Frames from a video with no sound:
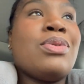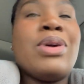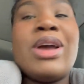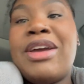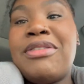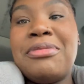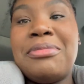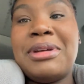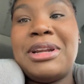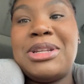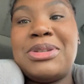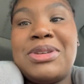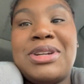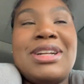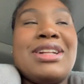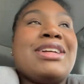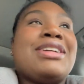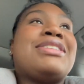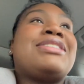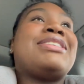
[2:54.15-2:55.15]
Everybody's
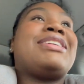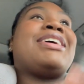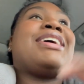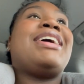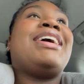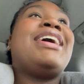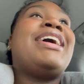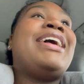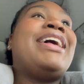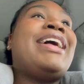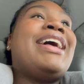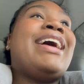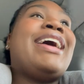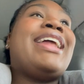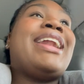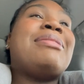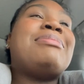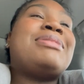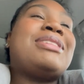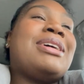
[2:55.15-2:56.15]
running late today,
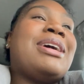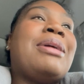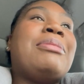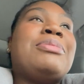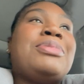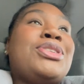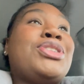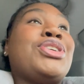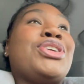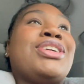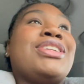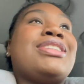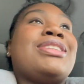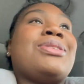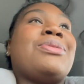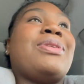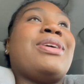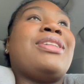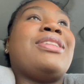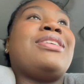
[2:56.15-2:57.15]
and I'm sure it's
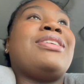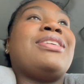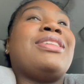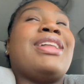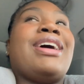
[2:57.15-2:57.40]
the weather.